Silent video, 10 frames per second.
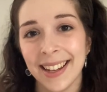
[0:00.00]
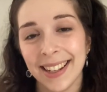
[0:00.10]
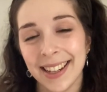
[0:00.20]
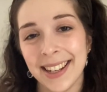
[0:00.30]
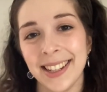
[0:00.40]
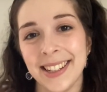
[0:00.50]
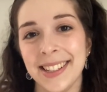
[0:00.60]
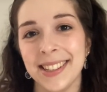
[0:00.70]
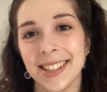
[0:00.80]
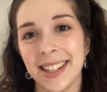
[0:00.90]

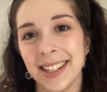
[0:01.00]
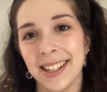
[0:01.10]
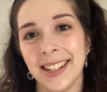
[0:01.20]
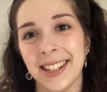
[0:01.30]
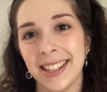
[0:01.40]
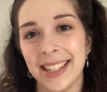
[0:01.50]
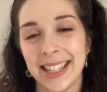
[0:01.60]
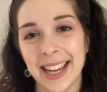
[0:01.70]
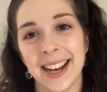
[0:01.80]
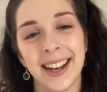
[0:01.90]
because, uh,
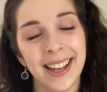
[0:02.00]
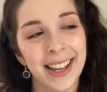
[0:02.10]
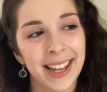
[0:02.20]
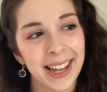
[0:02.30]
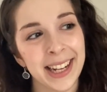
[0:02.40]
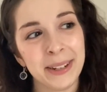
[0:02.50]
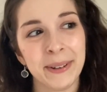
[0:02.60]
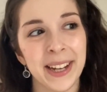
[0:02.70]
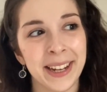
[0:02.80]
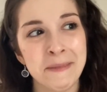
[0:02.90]
yeah.
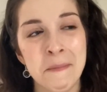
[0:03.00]
Anyway,